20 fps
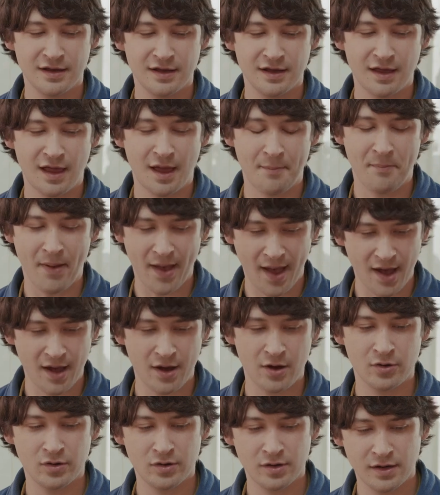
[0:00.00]

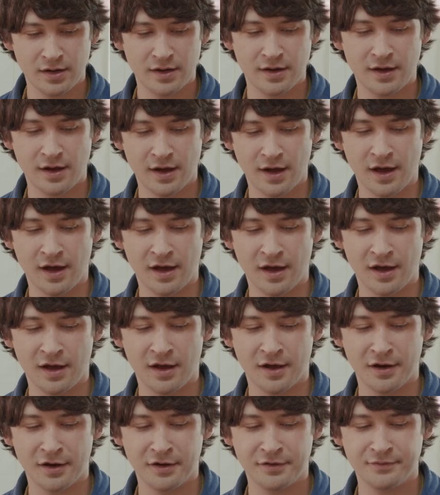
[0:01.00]
about
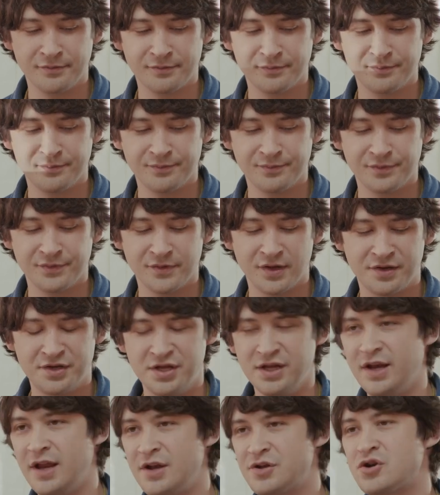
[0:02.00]
a
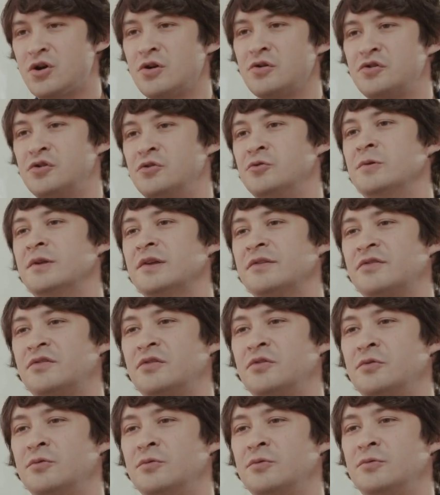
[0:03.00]
teenage cartoonist
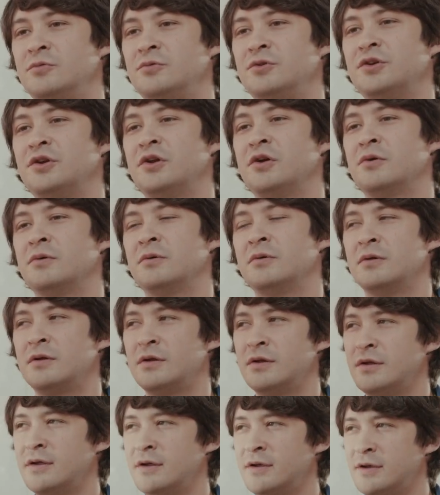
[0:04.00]
who, you know,
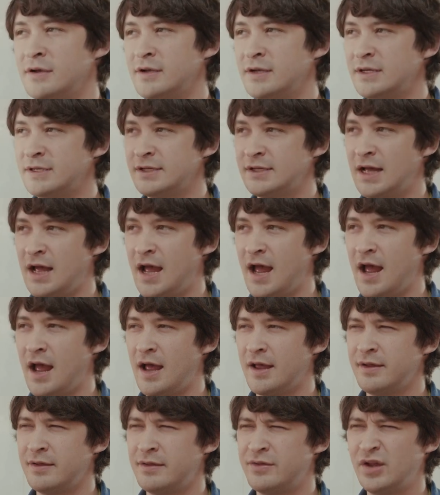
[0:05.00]

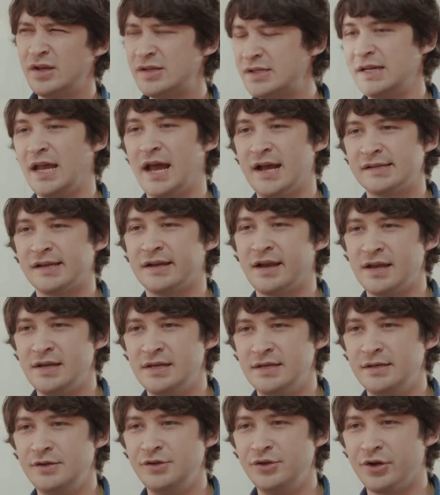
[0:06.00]
thinks he has an
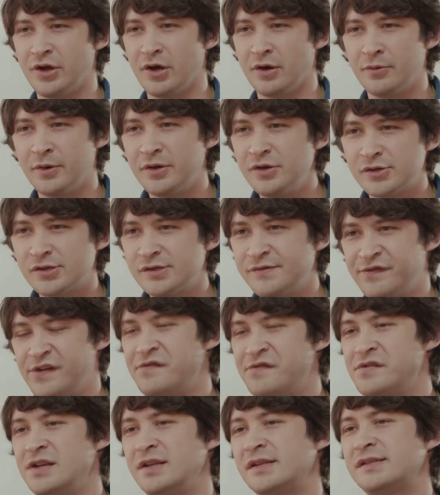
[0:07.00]
idea, you know, when you're
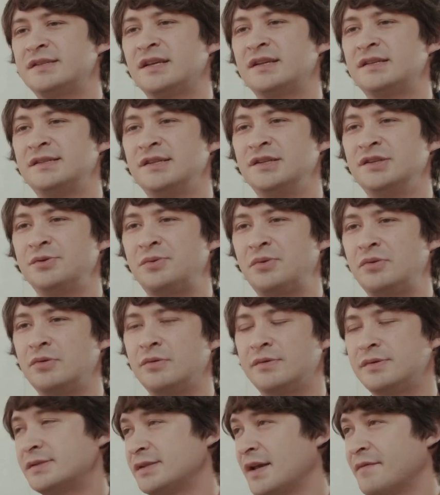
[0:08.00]
15, 16,
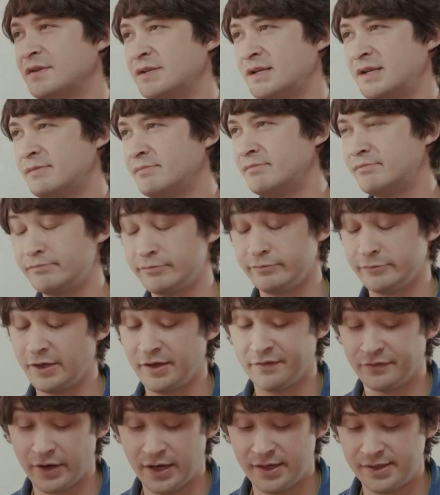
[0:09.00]
17,
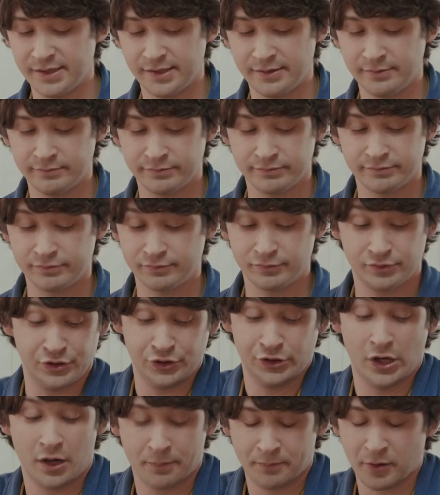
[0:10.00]
whatever, 18,
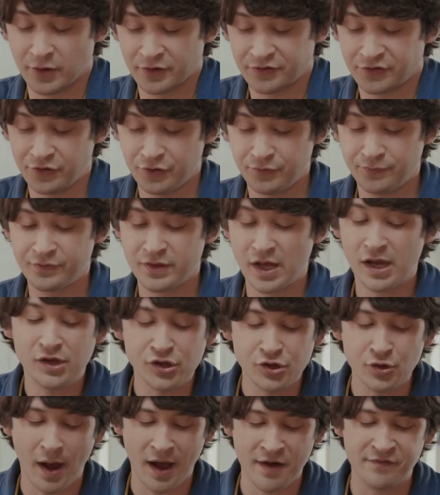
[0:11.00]
young person, you
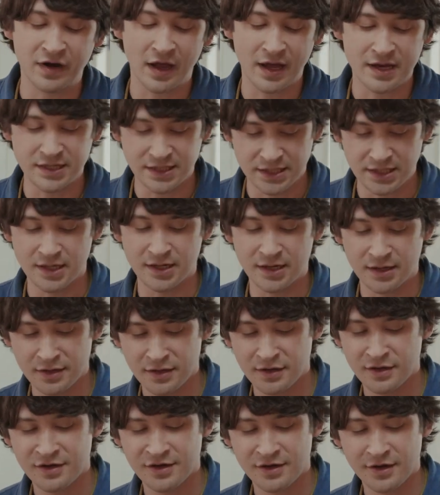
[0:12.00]
think you have an idea
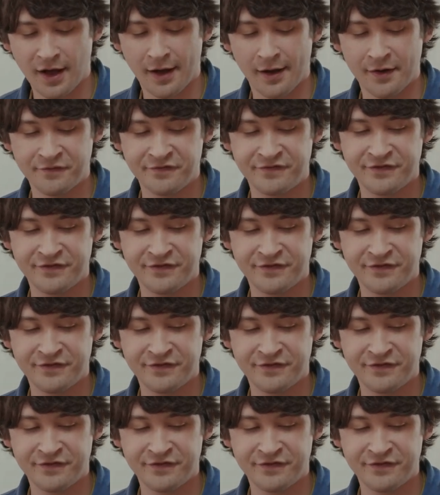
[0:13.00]
of